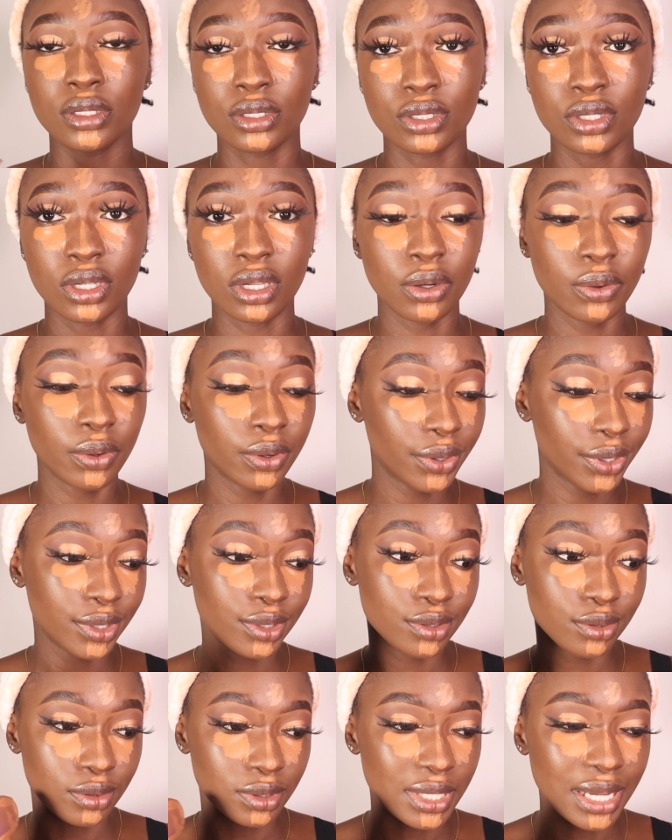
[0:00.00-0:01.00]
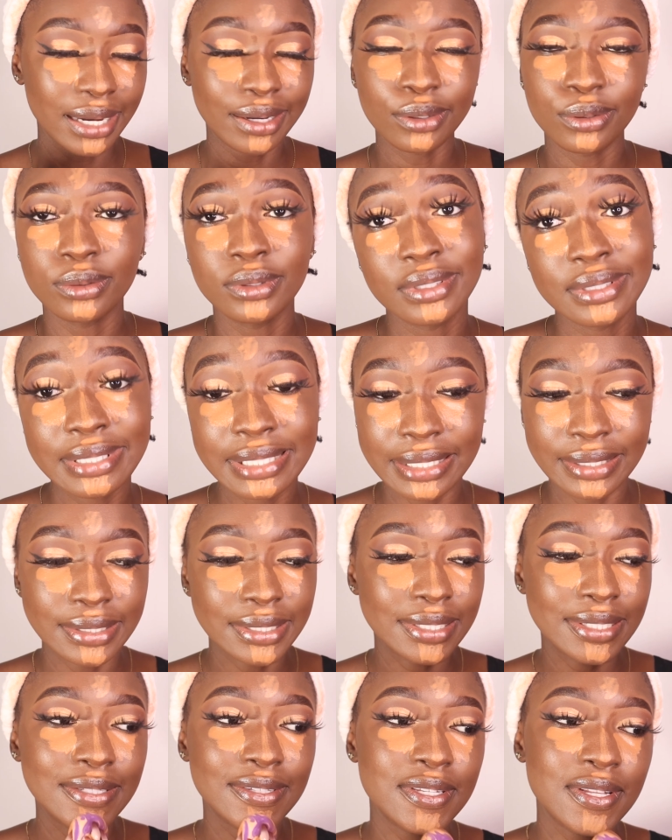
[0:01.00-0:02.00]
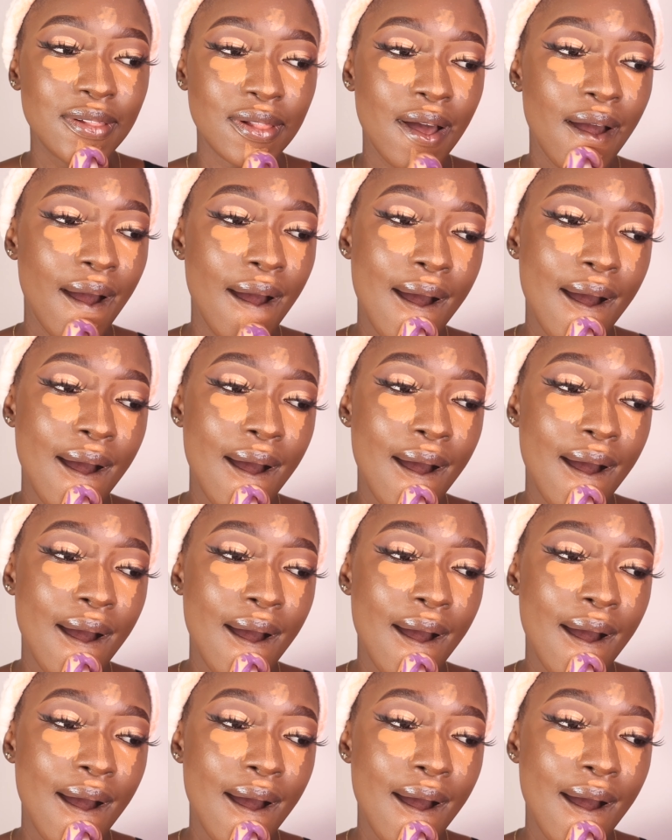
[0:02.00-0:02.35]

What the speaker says: so now we're going to tackle this concealer.